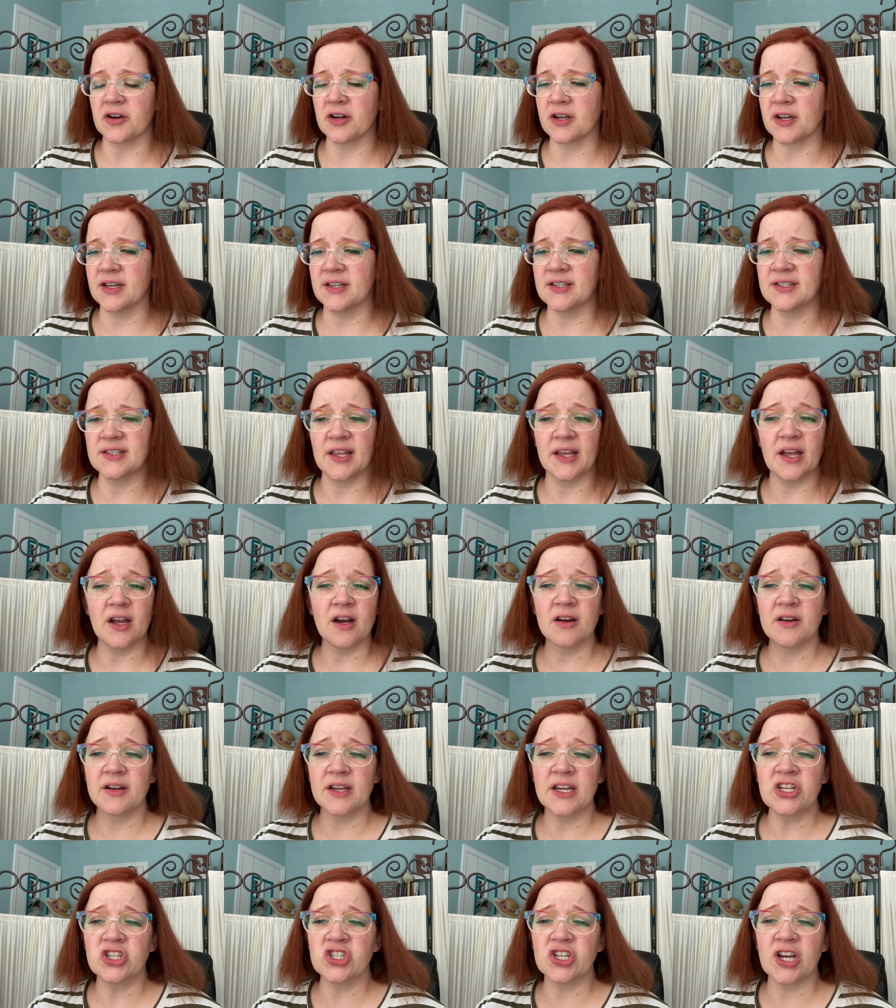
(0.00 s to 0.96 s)
because they are
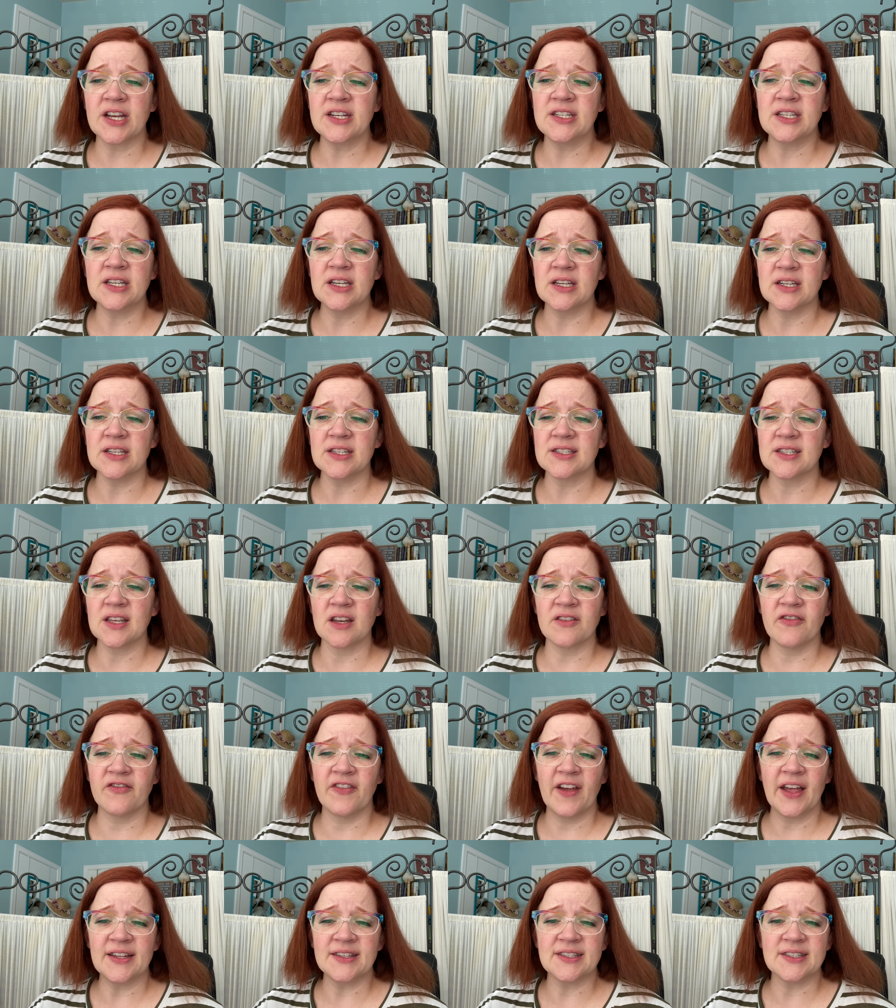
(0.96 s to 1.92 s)
each ideas and
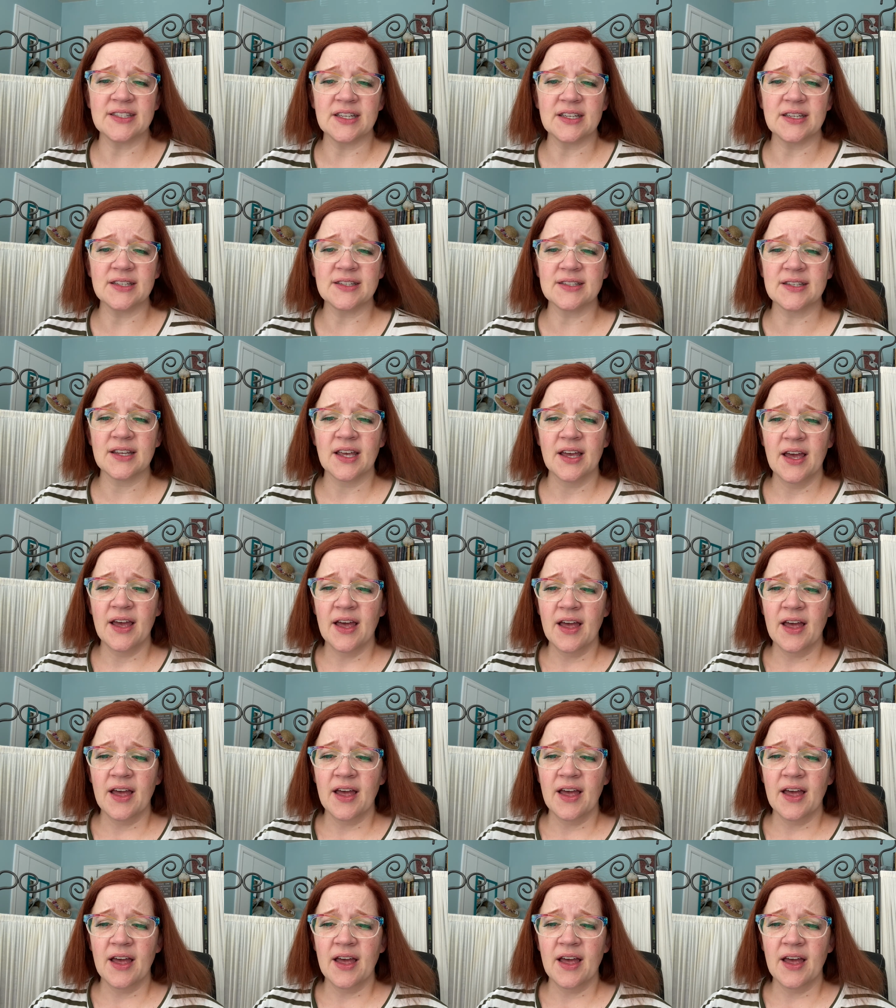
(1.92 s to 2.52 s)
fancies.